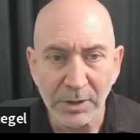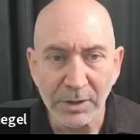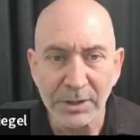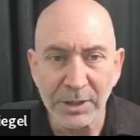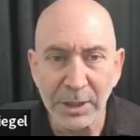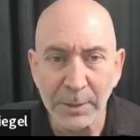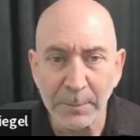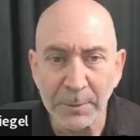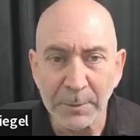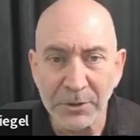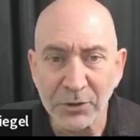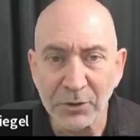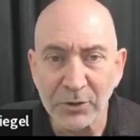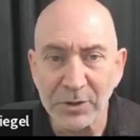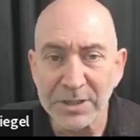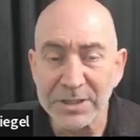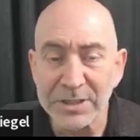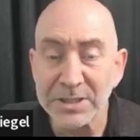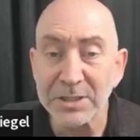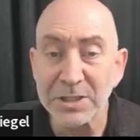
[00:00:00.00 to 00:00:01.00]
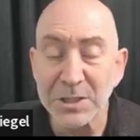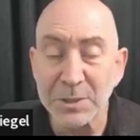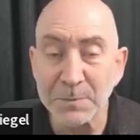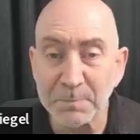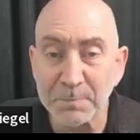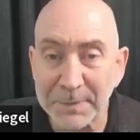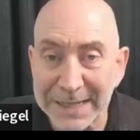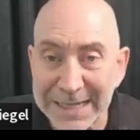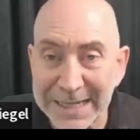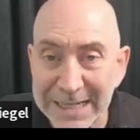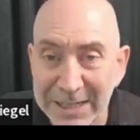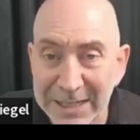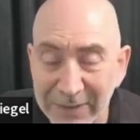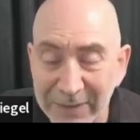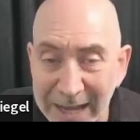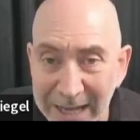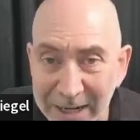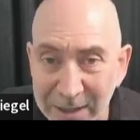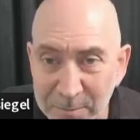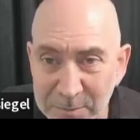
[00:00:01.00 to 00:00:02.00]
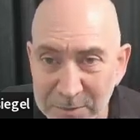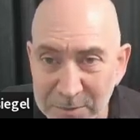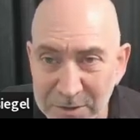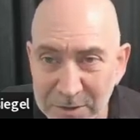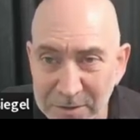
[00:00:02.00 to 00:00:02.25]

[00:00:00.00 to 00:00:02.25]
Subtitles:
Temperature is the speed of atoms.